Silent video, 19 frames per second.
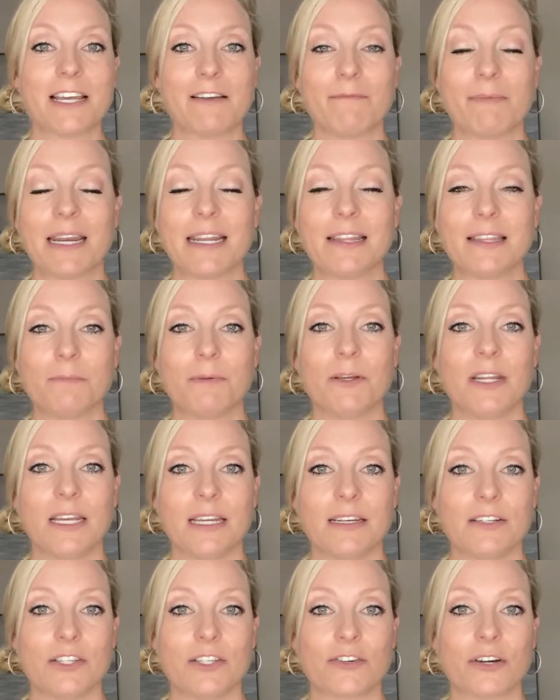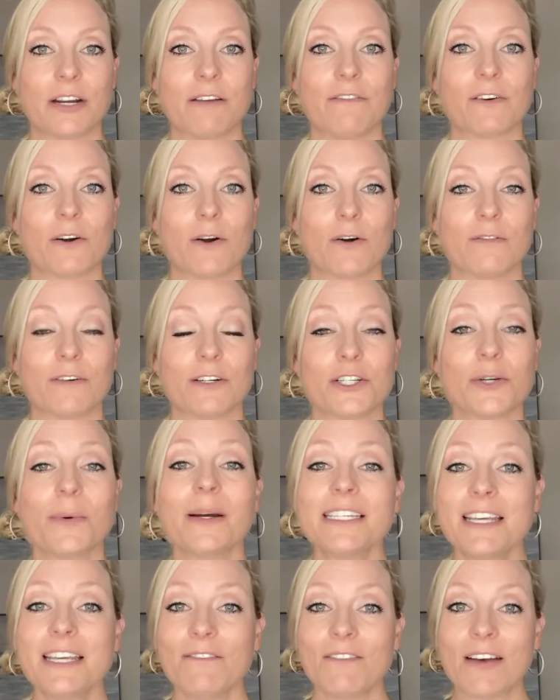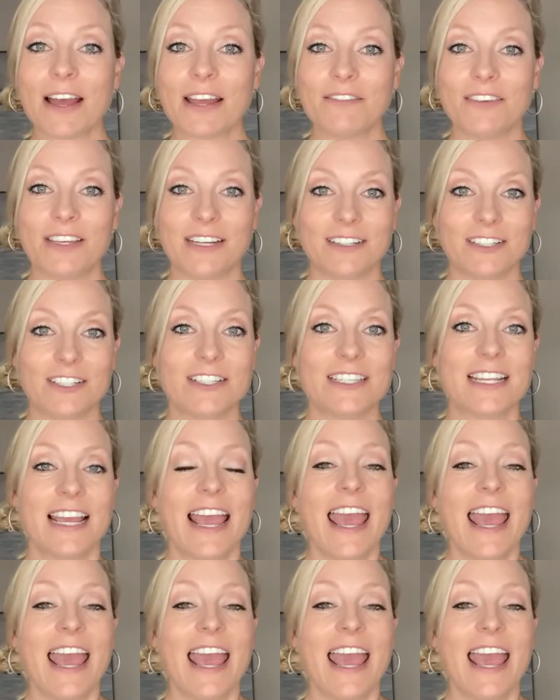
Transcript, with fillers: I've been in the beauty industry for over 25 years,